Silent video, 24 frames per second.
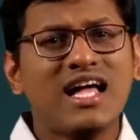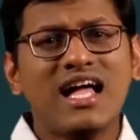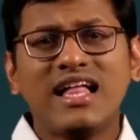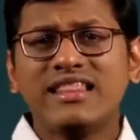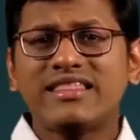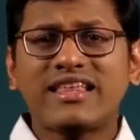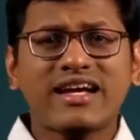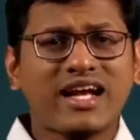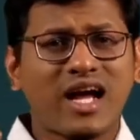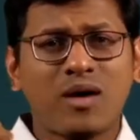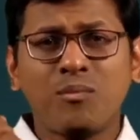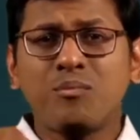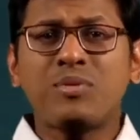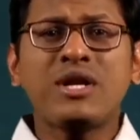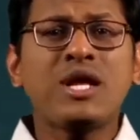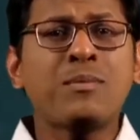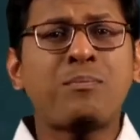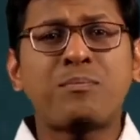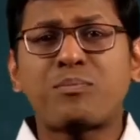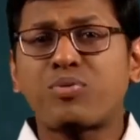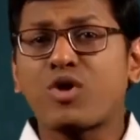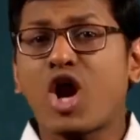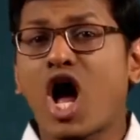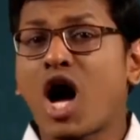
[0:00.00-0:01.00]
The company
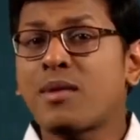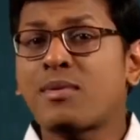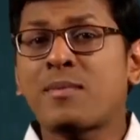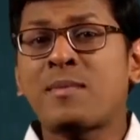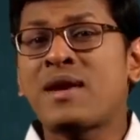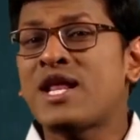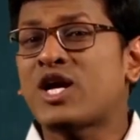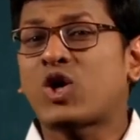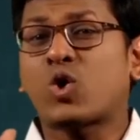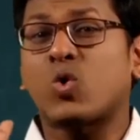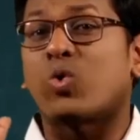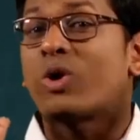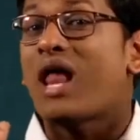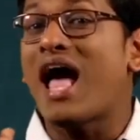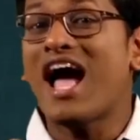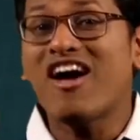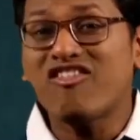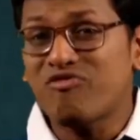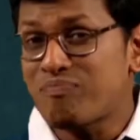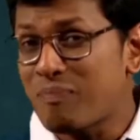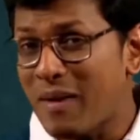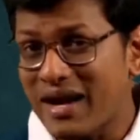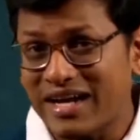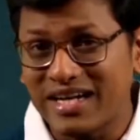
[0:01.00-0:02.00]
probably could
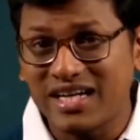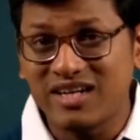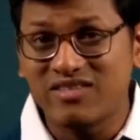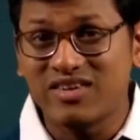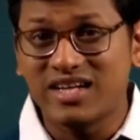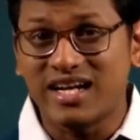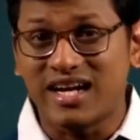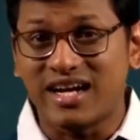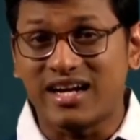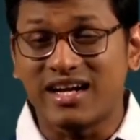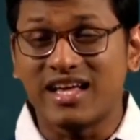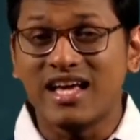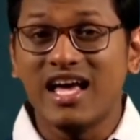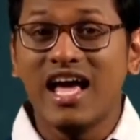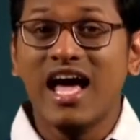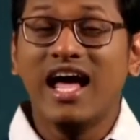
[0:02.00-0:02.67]
have paid dividend.